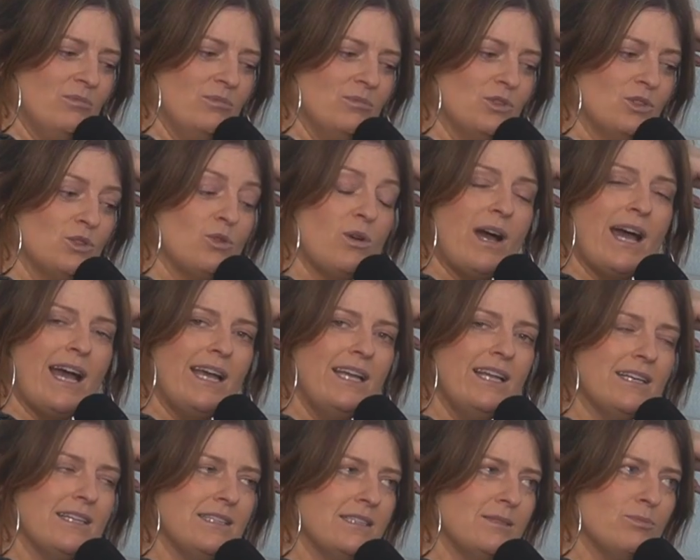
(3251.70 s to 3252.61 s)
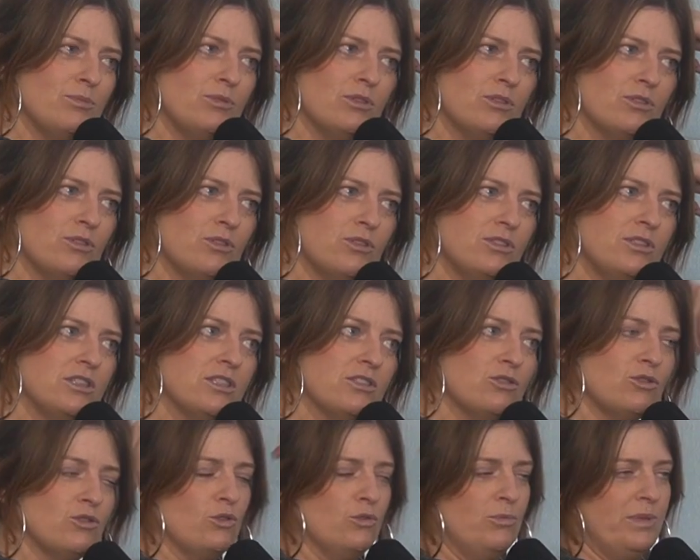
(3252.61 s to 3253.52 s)
So it's pure good.
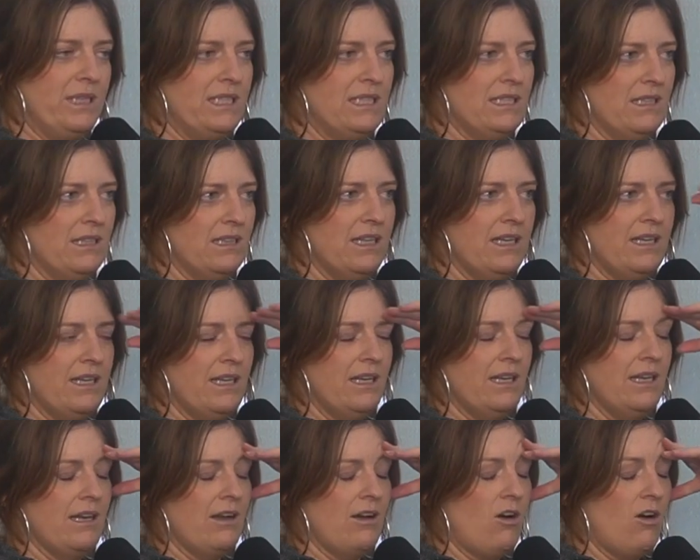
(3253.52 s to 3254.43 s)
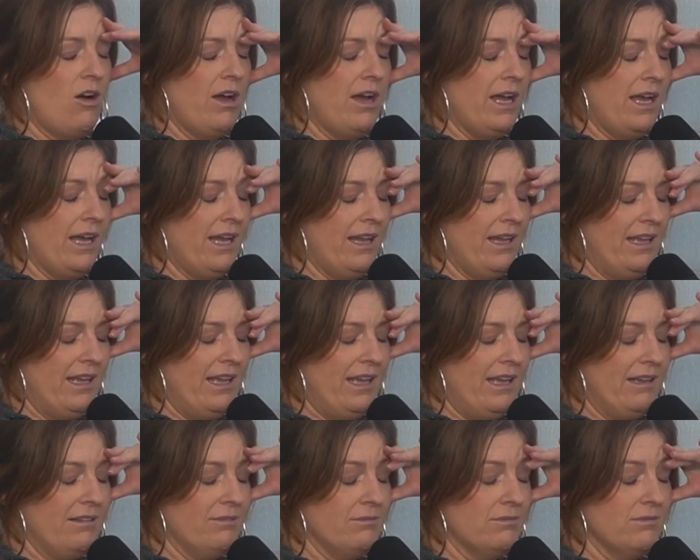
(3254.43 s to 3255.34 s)
So basically,
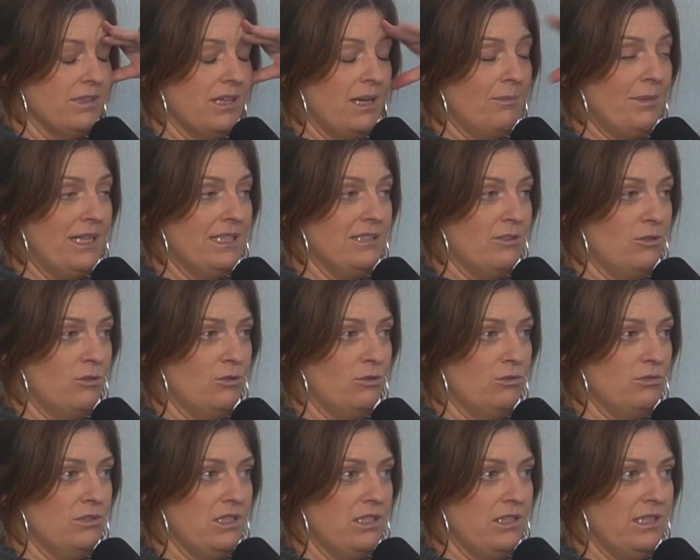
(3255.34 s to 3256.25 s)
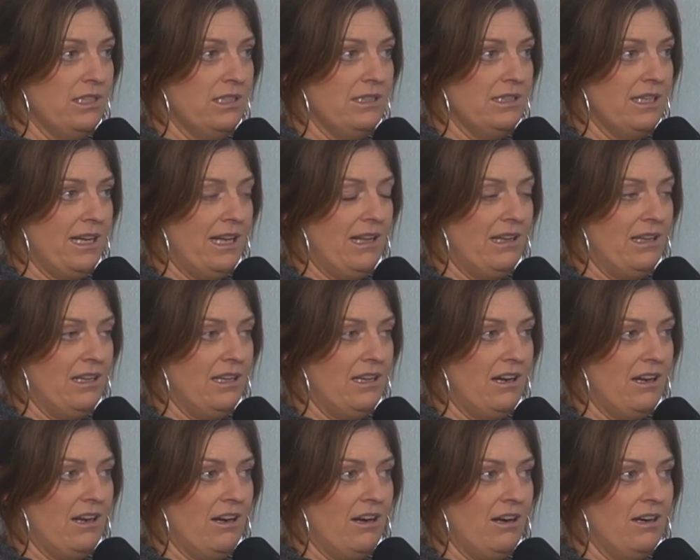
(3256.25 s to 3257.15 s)
Amanda Holden and Alan
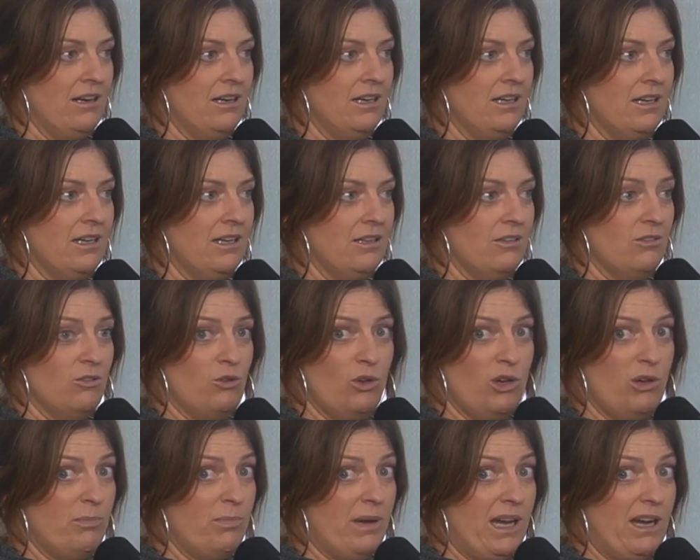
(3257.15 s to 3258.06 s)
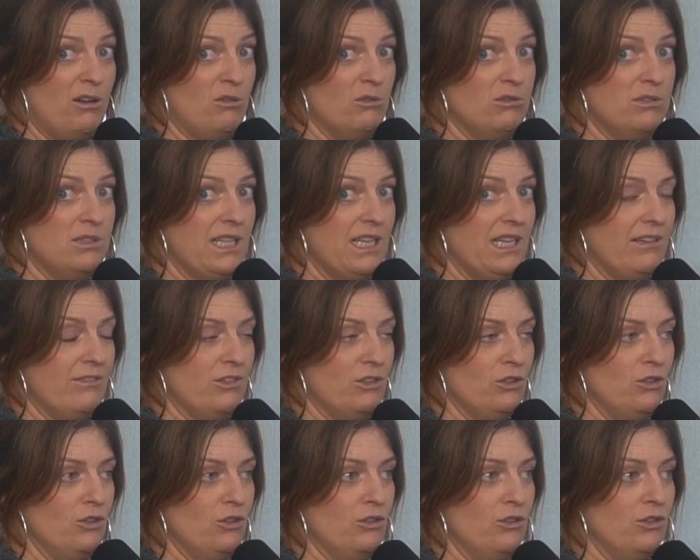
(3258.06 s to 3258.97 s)
Carr, who are pals, I never
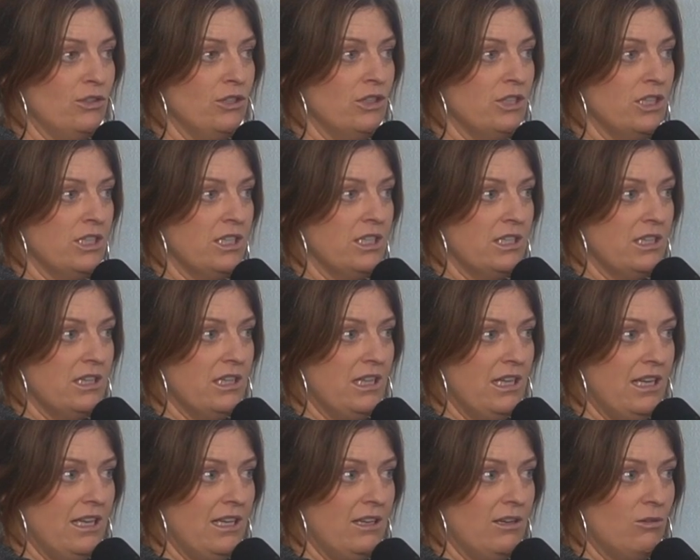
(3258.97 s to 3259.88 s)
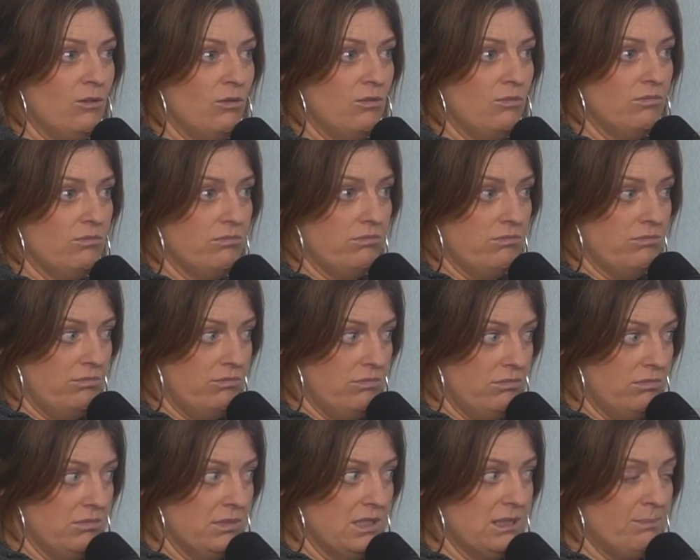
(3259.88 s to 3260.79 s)
knew, they
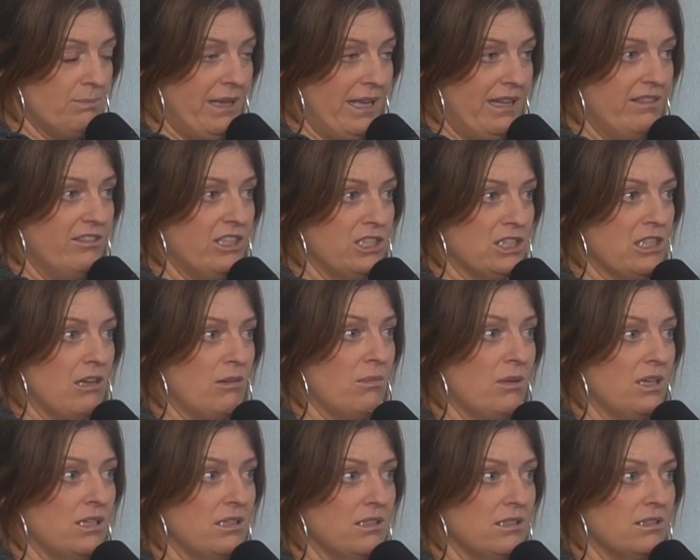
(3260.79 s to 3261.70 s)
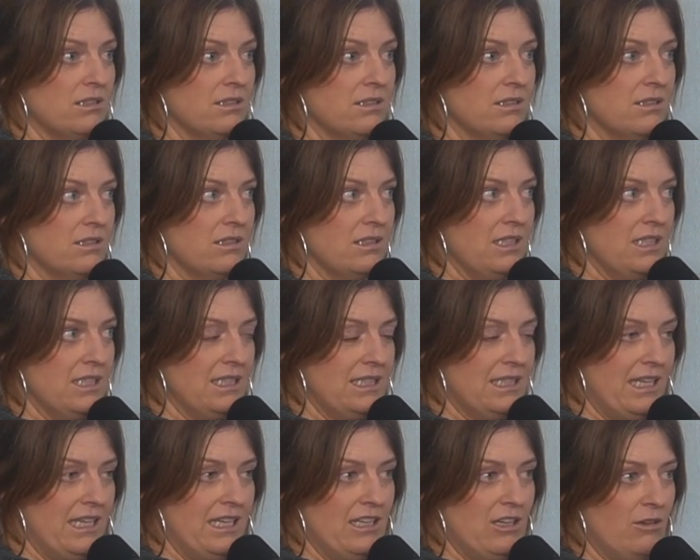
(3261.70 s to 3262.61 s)
spend the summer like
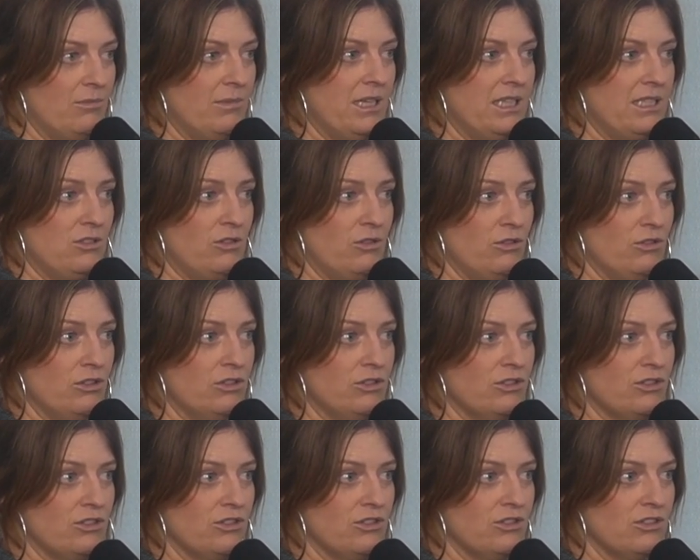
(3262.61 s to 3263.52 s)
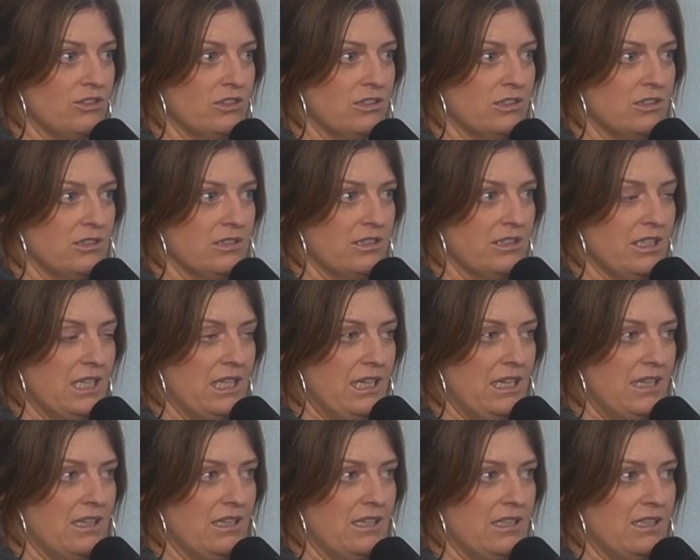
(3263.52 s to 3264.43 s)
daying up this house in
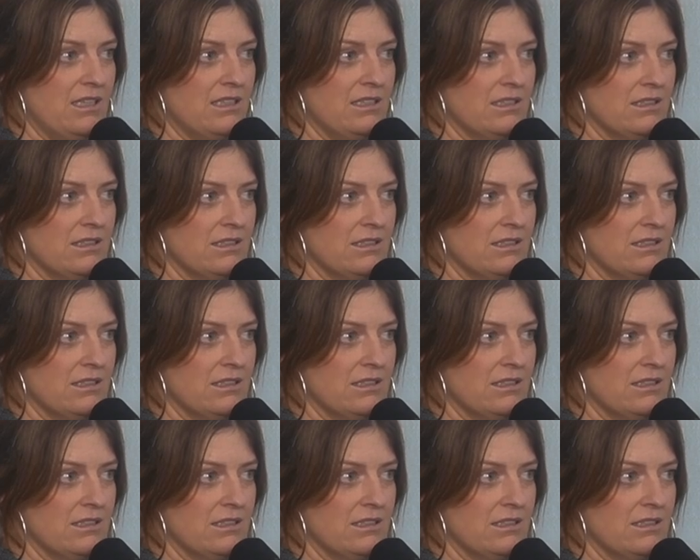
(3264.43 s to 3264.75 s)
Italy.